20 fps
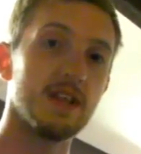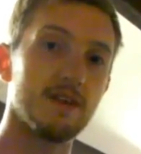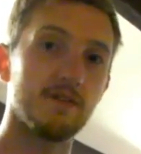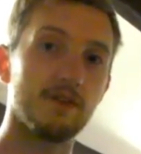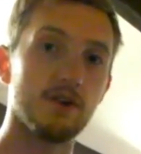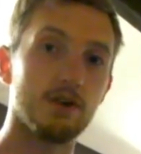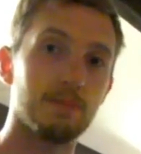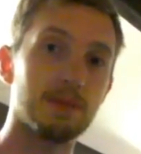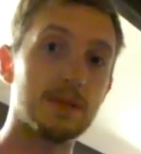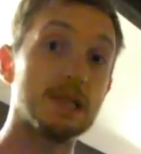
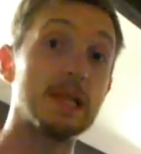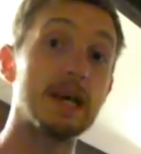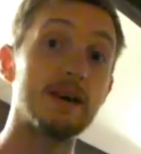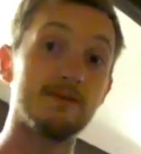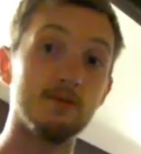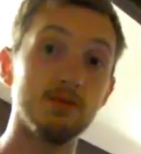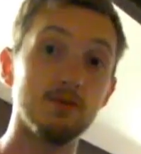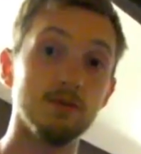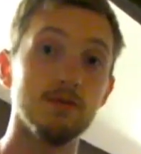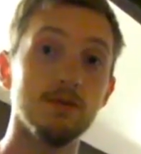They've got to be
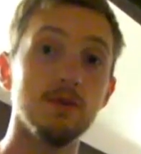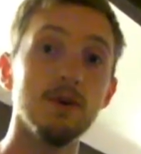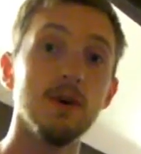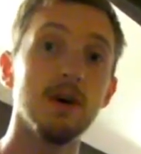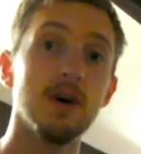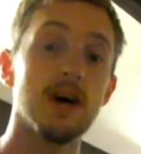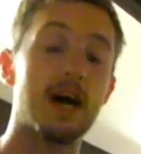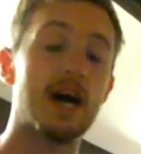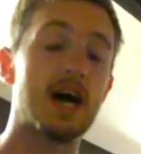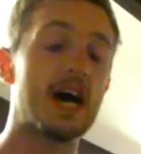level
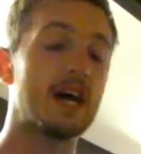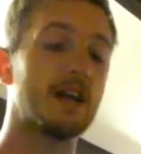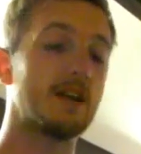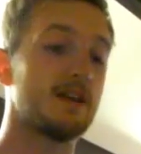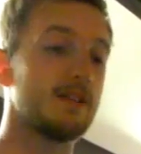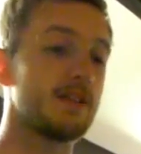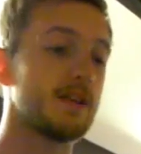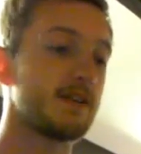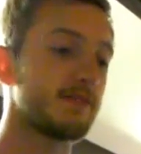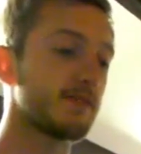
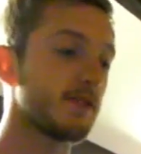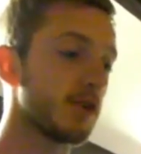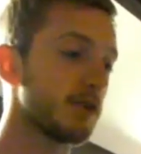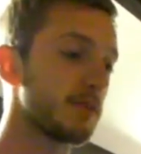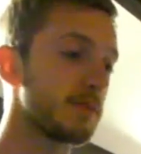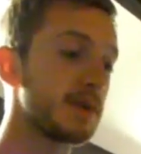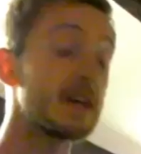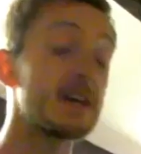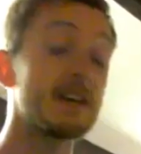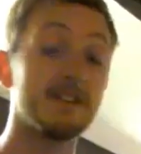and they've
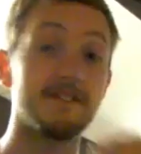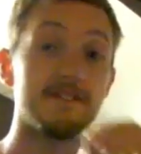got to be